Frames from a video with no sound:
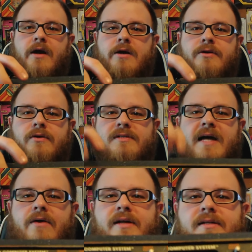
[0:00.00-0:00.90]
card goes
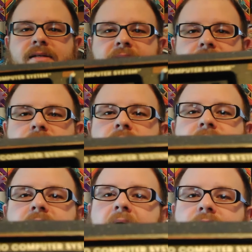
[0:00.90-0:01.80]
down into that little
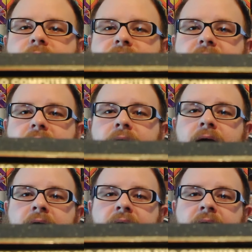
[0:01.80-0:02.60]
slot right there,